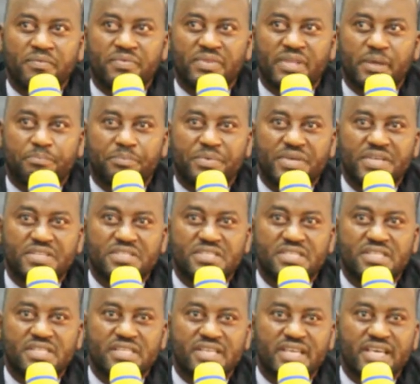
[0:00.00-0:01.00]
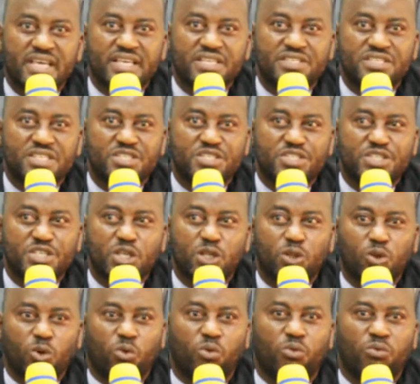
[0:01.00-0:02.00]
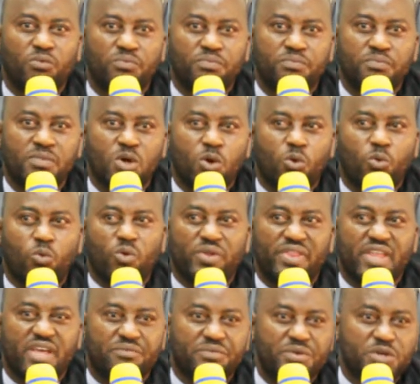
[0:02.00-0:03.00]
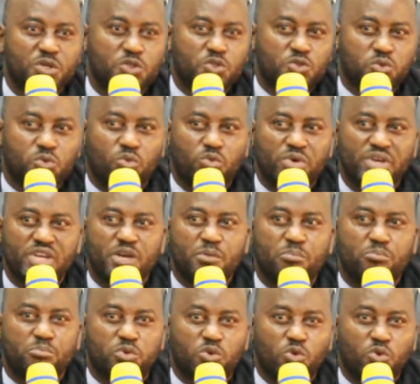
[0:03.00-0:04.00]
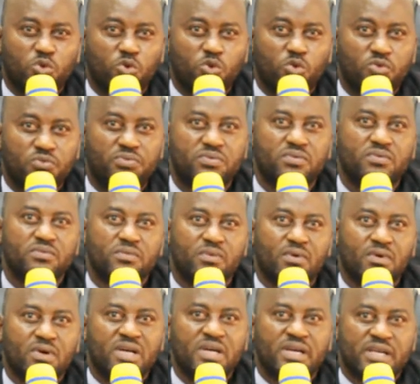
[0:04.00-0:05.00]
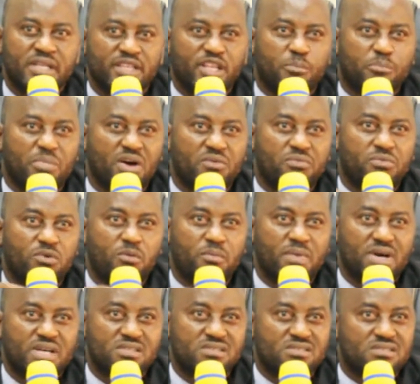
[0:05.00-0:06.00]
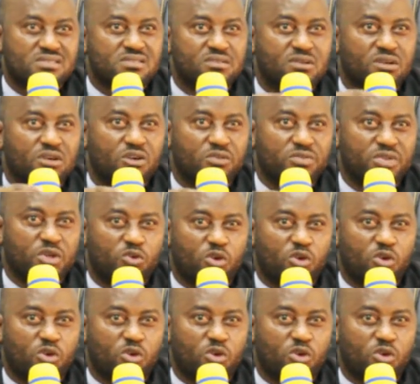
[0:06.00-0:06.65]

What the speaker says: the PCACC law with a view to improve the performance of